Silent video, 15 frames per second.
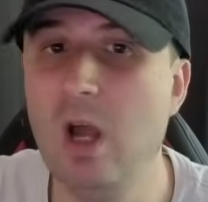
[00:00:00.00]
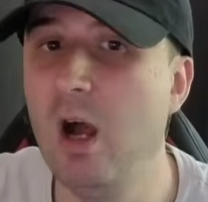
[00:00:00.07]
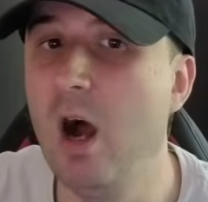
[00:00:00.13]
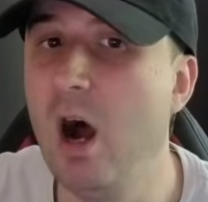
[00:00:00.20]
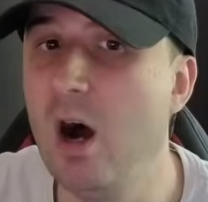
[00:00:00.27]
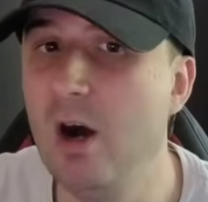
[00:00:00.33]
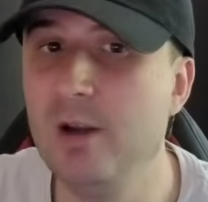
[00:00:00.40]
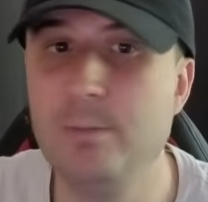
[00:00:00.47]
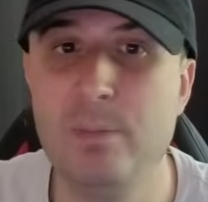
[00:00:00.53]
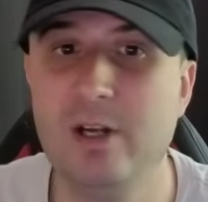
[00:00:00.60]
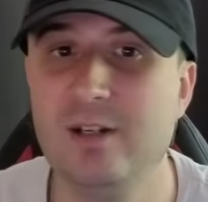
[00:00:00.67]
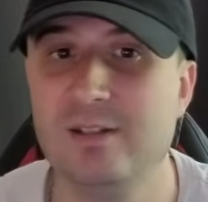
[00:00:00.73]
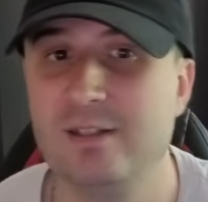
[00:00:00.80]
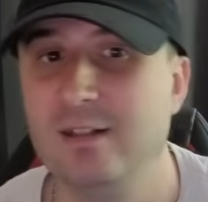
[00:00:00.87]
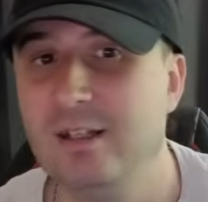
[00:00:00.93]
I
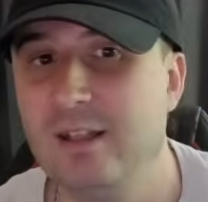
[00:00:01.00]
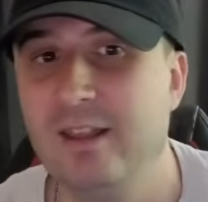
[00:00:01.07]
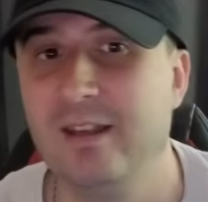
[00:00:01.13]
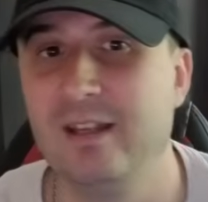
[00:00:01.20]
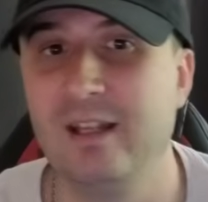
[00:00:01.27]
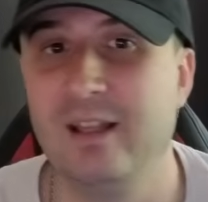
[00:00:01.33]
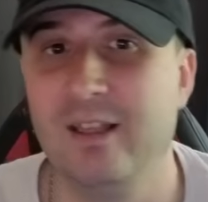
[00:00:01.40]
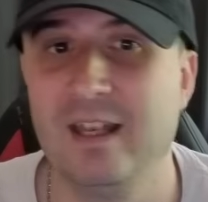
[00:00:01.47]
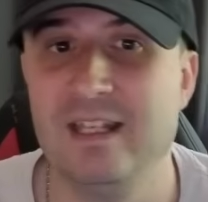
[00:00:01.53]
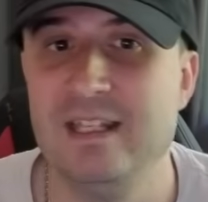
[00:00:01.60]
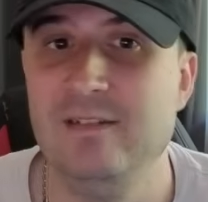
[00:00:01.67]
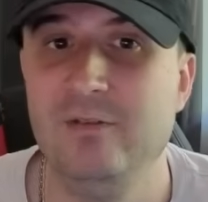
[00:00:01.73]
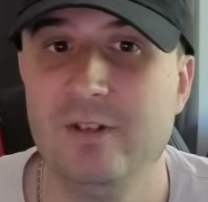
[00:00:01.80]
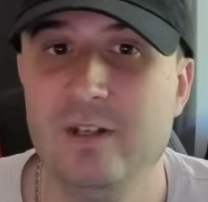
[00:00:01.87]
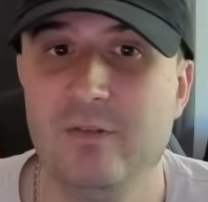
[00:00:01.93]
personally think that
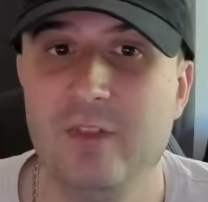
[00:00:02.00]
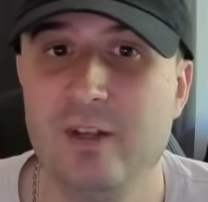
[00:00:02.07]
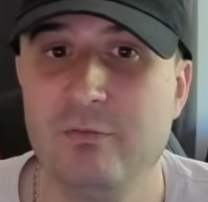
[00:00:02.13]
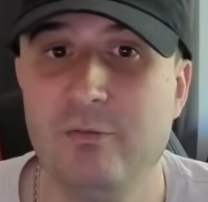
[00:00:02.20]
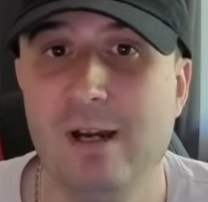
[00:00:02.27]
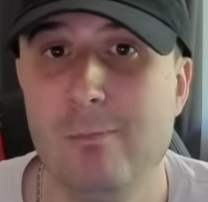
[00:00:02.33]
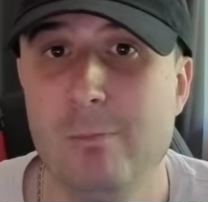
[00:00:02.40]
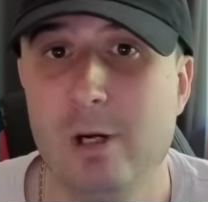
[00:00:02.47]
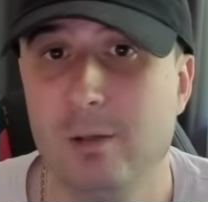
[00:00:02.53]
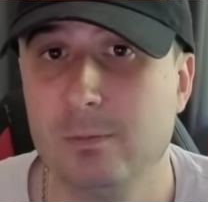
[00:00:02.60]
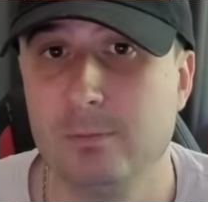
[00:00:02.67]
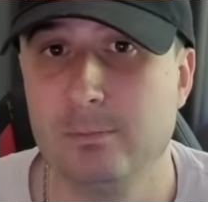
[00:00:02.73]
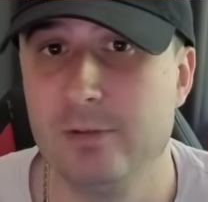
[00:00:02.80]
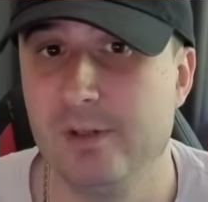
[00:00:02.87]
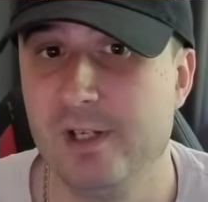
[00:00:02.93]
even if they ramp
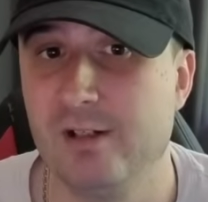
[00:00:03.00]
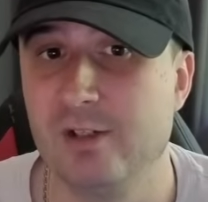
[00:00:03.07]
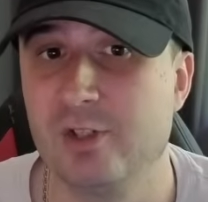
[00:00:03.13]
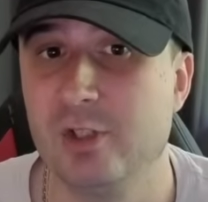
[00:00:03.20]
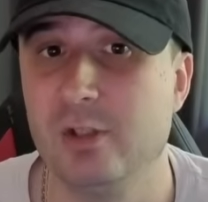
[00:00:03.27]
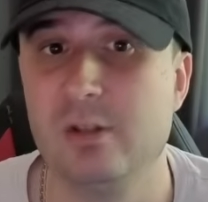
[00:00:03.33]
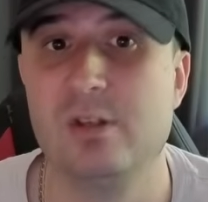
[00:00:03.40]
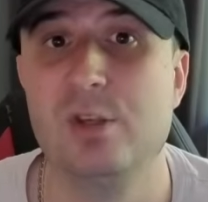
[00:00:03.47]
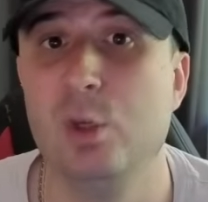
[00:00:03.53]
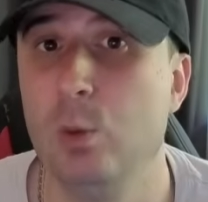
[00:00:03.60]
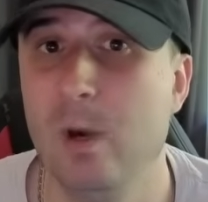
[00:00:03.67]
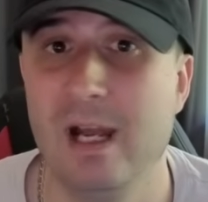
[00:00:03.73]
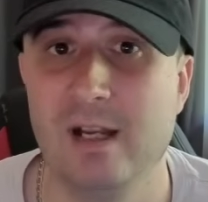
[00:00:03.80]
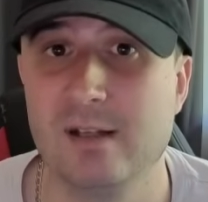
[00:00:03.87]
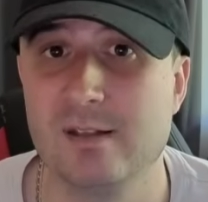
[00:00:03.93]
up production
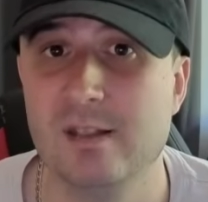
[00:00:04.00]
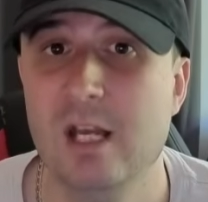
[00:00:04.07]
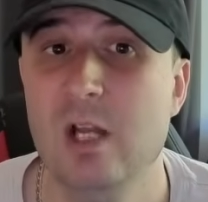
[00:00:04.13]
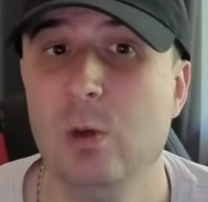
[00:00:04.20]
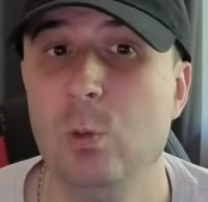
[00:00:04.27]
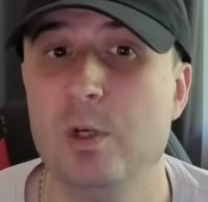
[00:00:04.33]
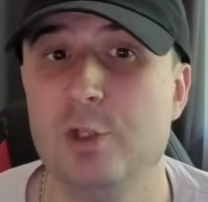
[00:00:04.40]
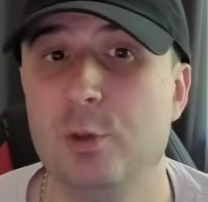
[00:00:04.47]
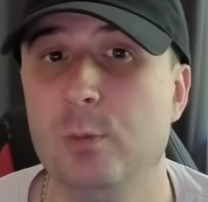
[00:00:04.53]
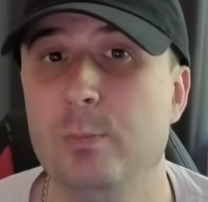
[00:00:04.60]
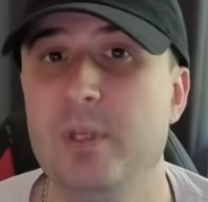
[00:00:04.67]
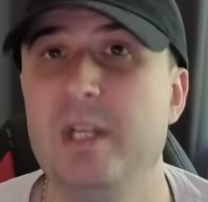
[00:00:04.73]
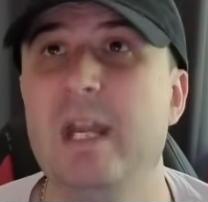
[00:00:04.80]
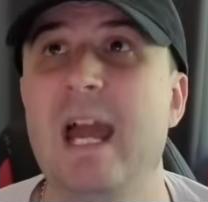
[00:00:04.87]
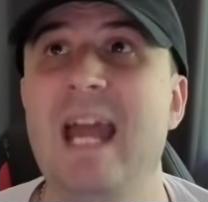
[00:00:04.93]
2x, which would
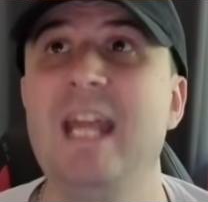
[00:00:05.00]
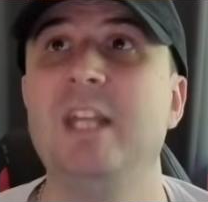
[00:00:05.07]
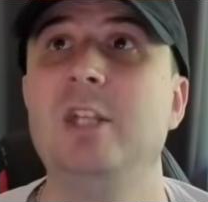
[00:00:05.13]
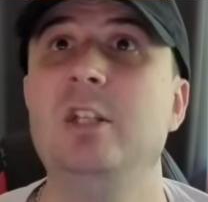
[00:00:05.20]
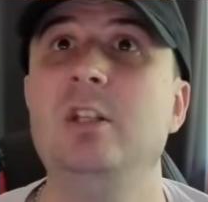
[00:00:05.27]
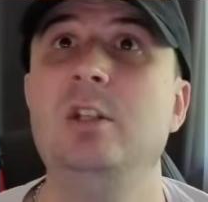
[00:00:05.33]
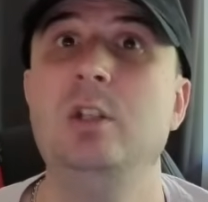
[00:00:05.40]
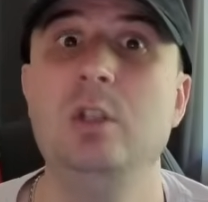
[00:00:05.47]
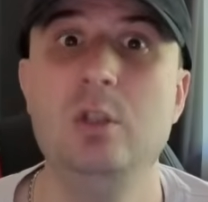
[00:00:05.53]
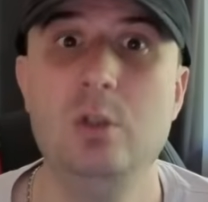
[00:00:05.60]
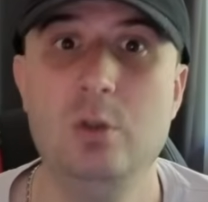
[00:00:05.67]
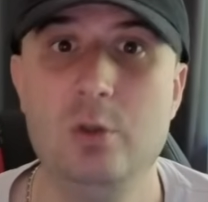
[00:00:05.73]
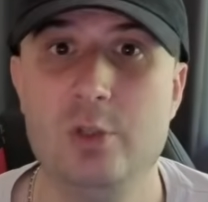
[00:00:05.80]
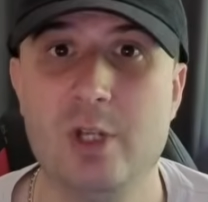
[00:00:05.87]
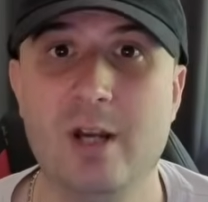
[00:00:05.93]
be a
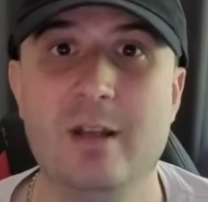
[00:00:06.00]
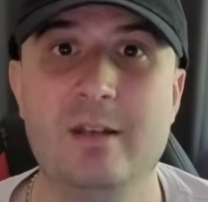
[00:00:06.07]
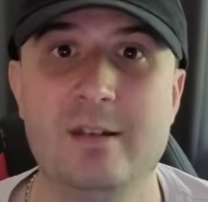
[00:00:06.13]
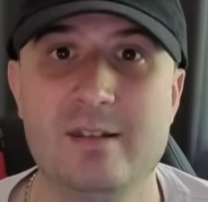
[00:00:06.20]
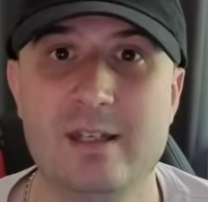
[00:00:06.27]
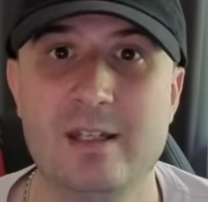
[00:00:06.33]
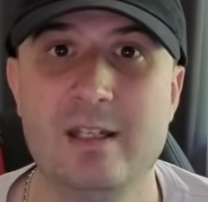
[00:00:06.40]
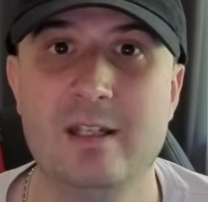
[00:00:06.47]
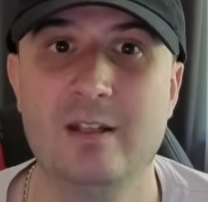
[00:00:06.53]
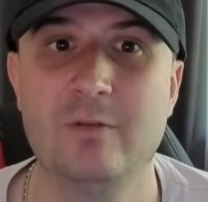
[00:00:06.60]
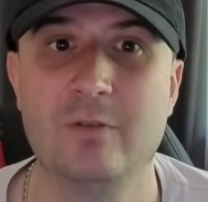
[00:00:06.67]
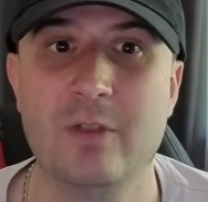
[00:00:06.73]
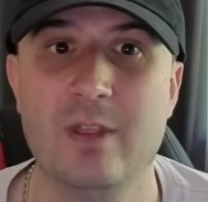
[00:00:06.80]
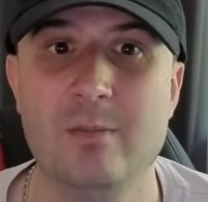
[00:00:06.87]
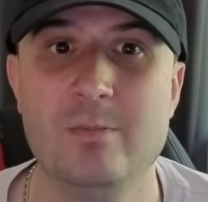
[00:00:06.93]
huge undertaking
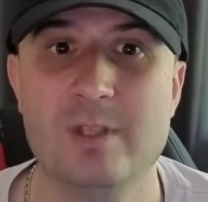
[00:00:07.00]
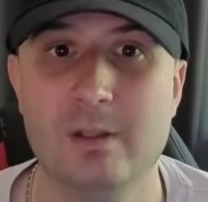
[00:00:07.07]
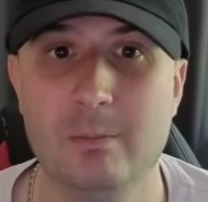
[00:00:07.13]
for them to